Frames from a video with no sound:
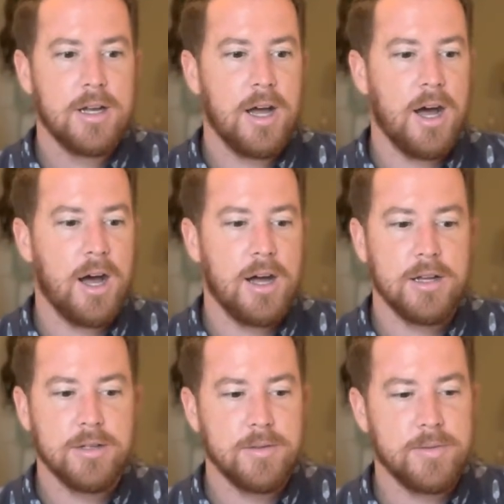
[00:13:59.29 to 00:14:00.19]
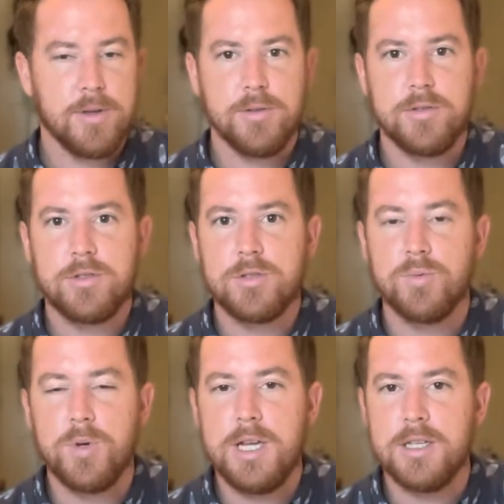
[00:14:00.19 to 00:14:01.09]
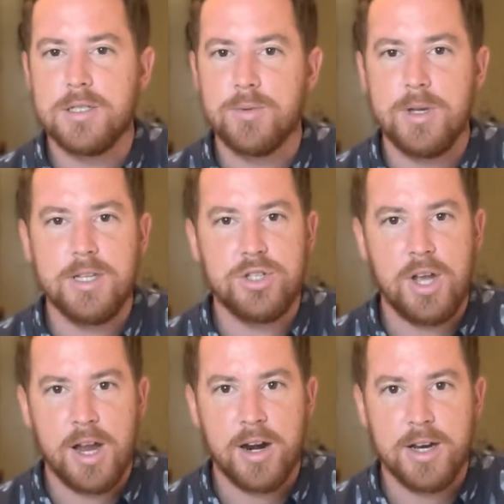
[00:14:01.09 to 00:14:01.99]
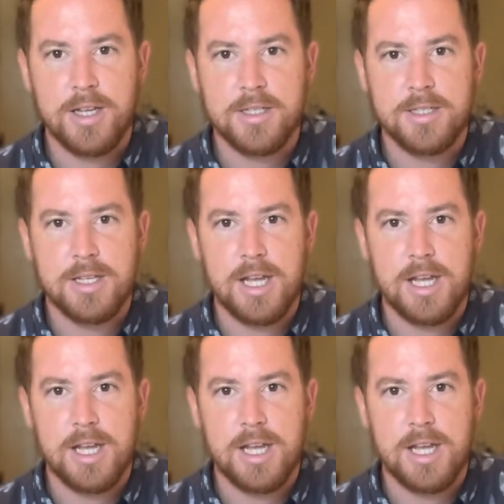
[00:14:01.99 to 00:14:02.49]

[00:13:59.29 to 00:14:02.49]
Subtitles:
those sweet cherries, and